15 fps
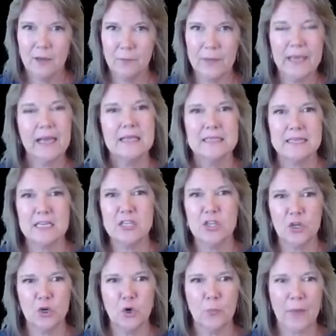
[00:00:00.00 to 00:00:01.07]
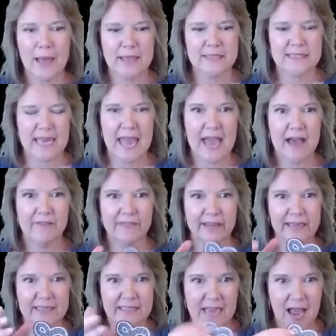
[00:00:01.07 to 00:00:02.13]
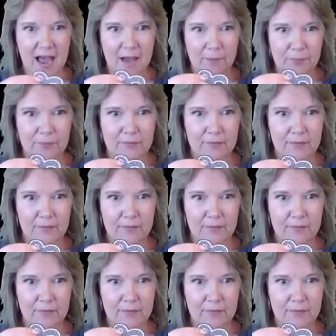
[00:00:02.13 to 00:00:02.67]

Because an in the hoop has to have a top